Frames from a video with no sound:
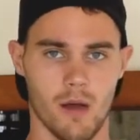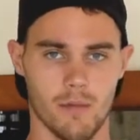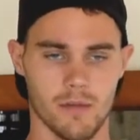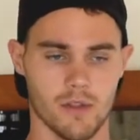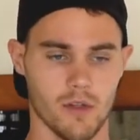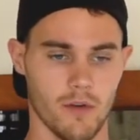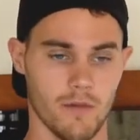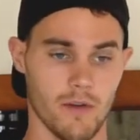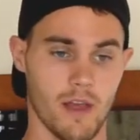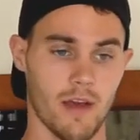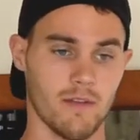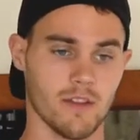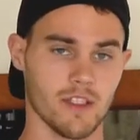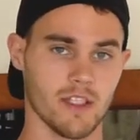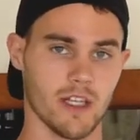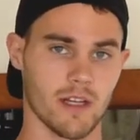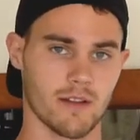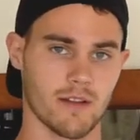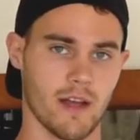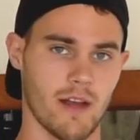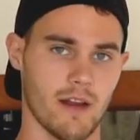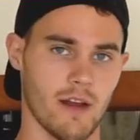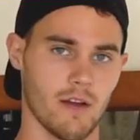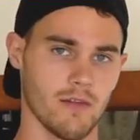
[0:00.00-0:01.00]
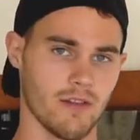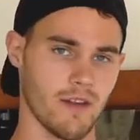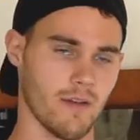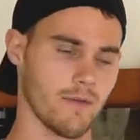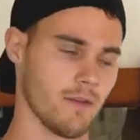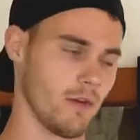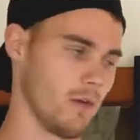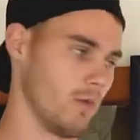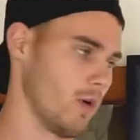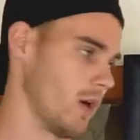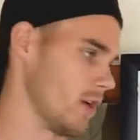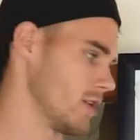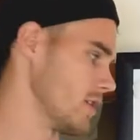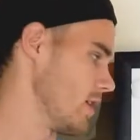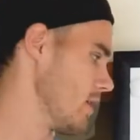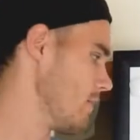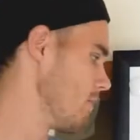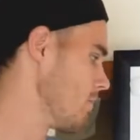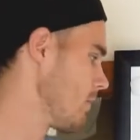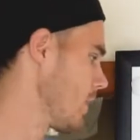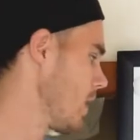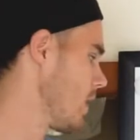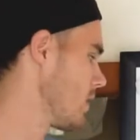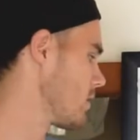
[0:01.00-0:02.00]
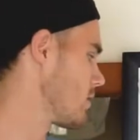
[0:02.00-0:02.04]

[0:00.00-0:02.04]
So if you haven't checked that out, definitely watch it.